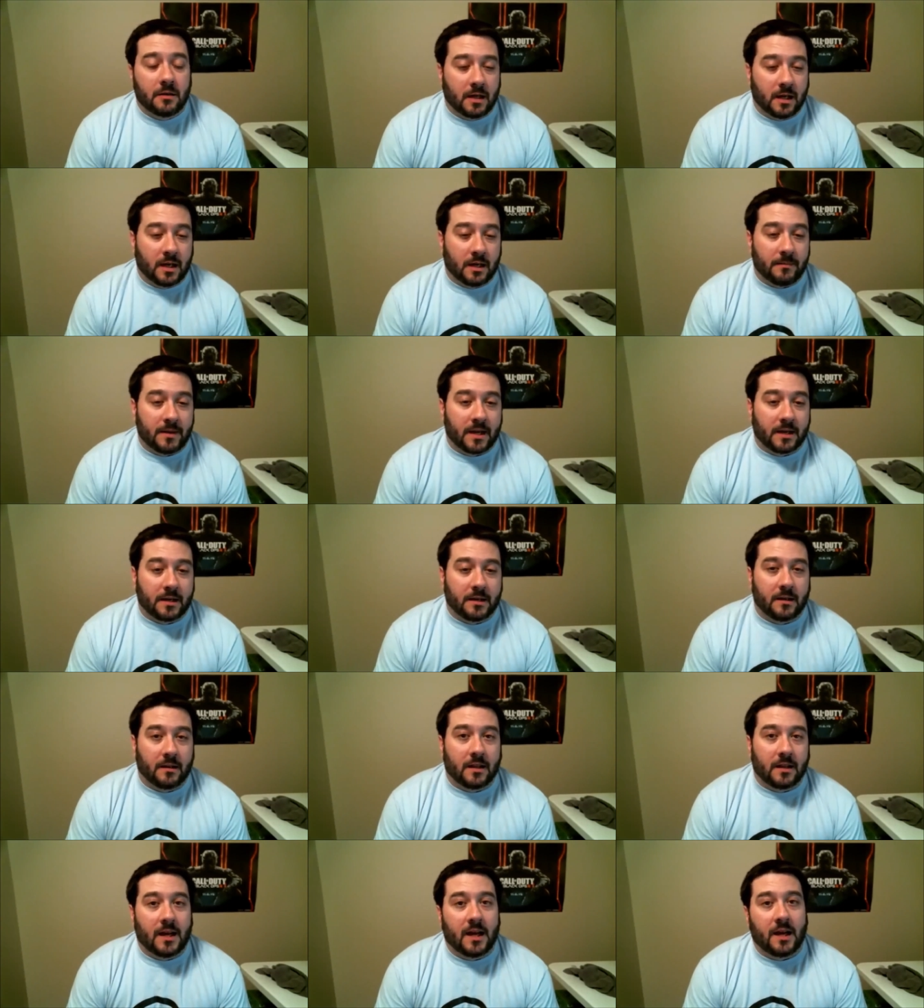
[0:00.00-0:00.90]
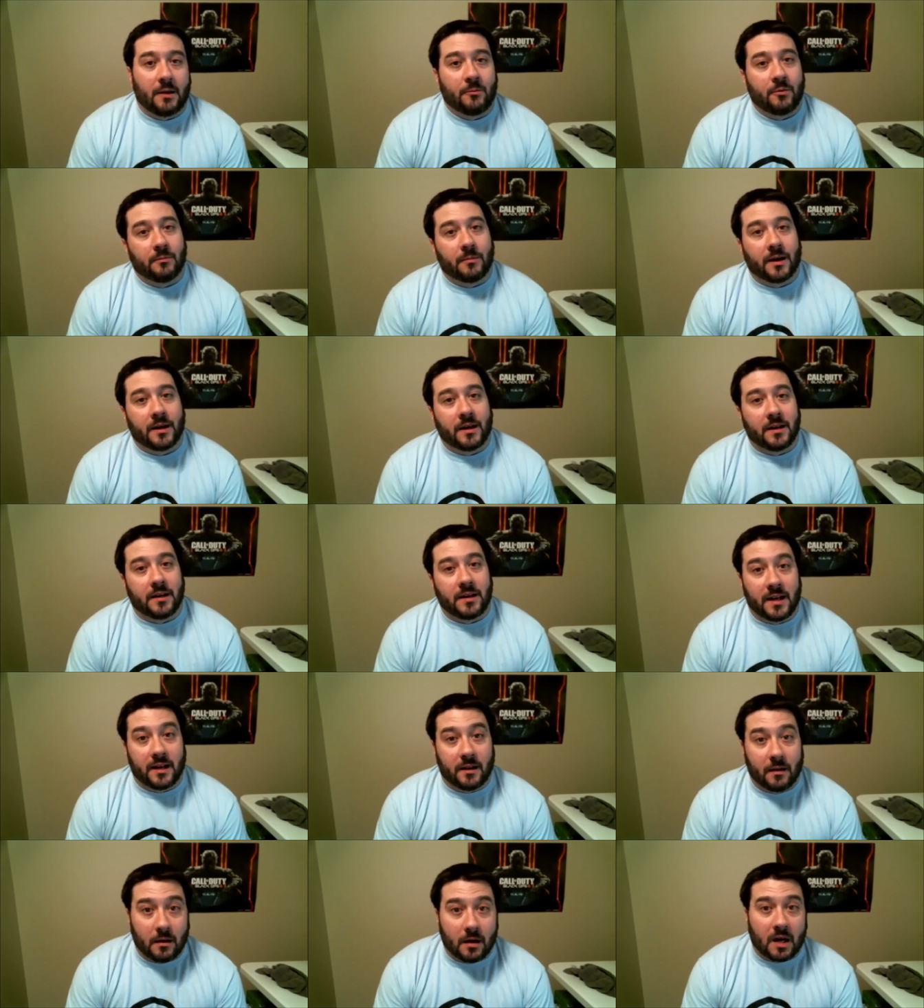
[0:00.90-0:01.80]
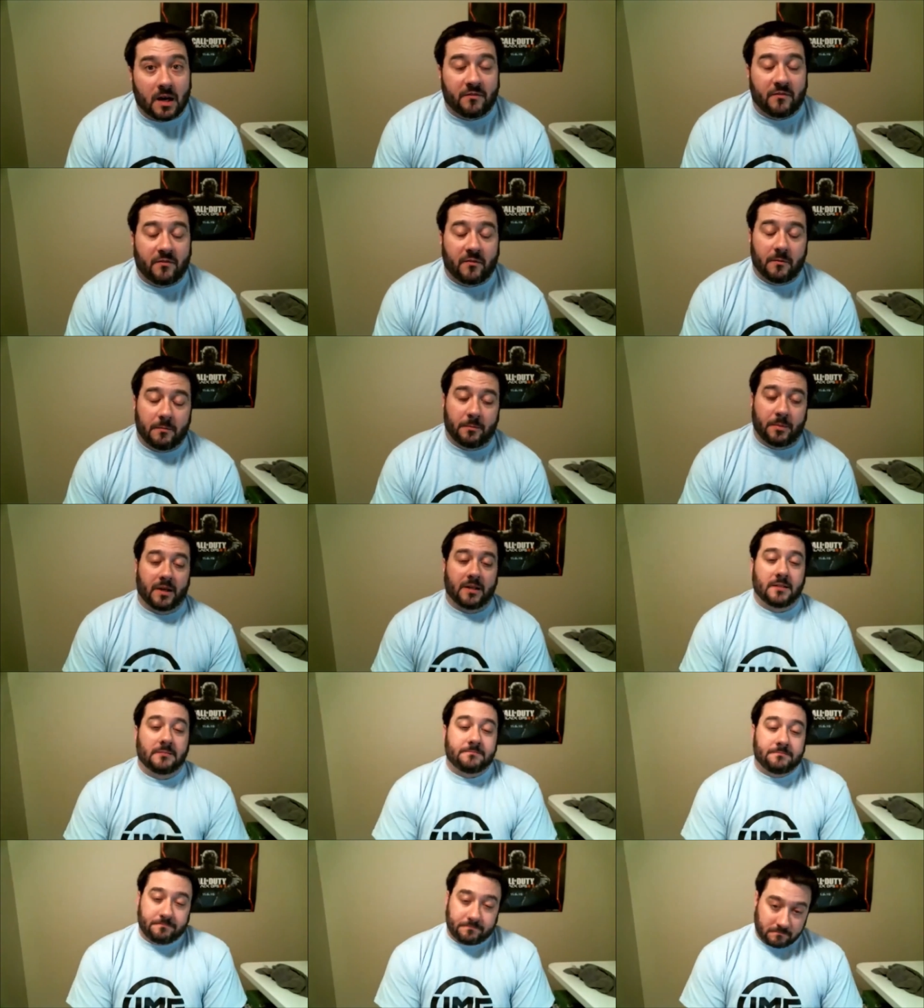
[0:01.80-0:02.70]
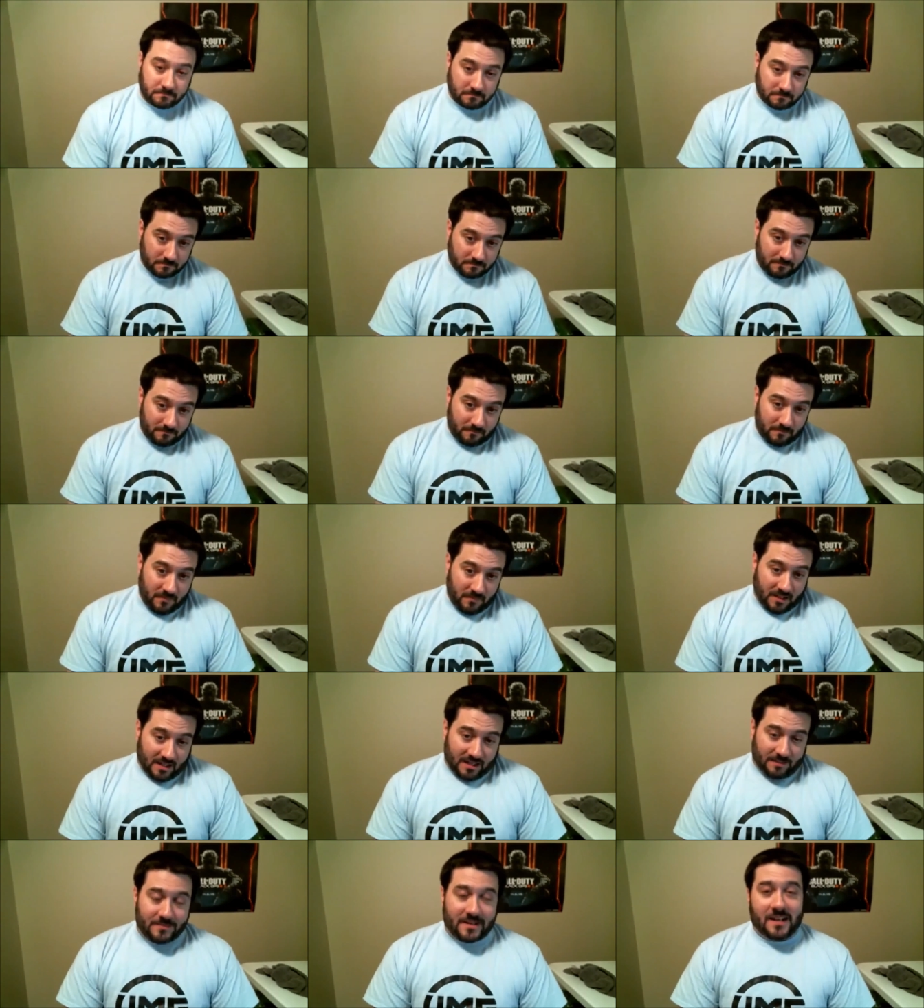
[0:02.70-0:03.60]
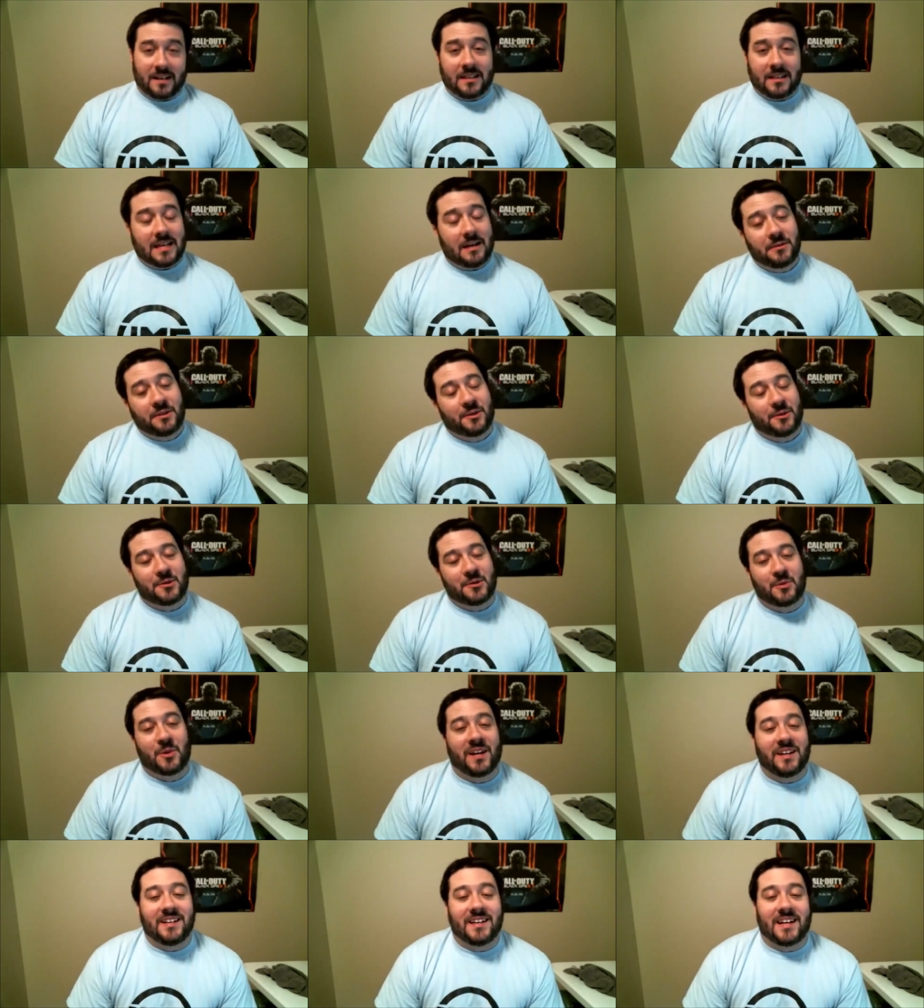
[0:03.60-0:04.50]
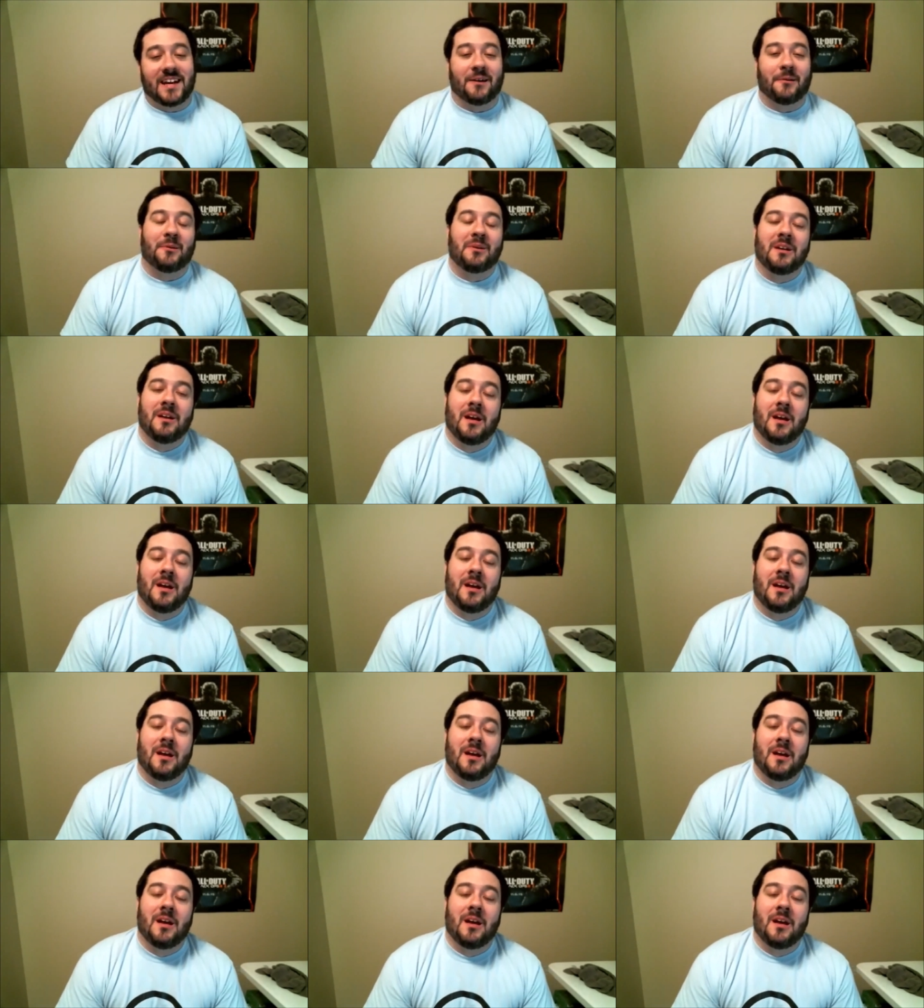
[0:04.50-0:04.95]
I'm not going to lie, I wouldn't mind a day off, but I'm not allowed those right now.